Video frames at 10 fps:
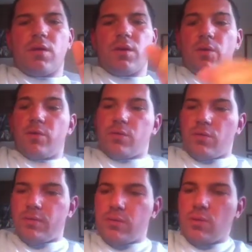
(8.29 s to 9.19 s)
going to
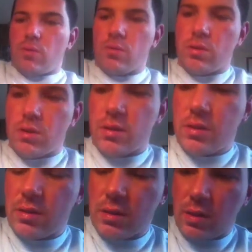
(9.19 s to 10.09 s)
thrift
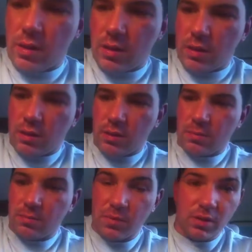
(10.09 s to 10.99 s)
stores, the
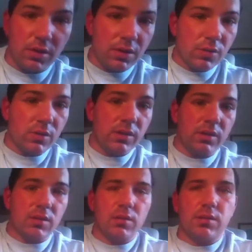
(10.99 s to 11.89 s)

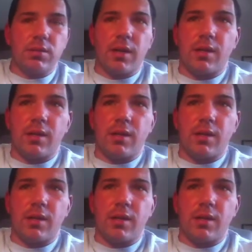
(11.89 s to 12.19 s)
Goodwill,